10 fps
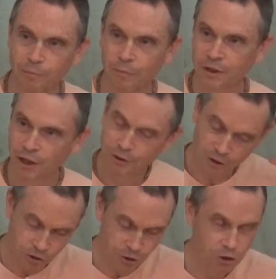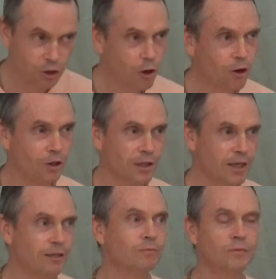But then there's the soul, and
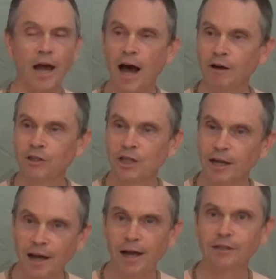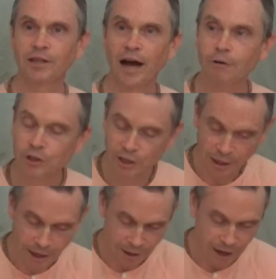then how does that act? How does
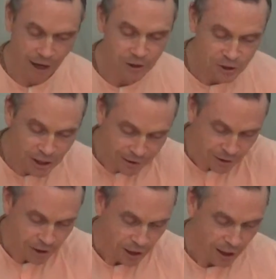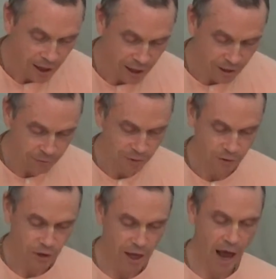that
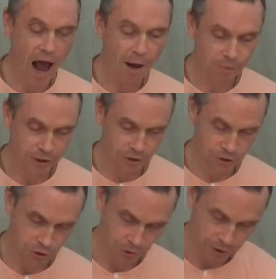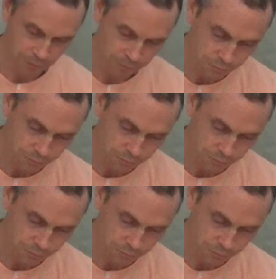happen, and so on?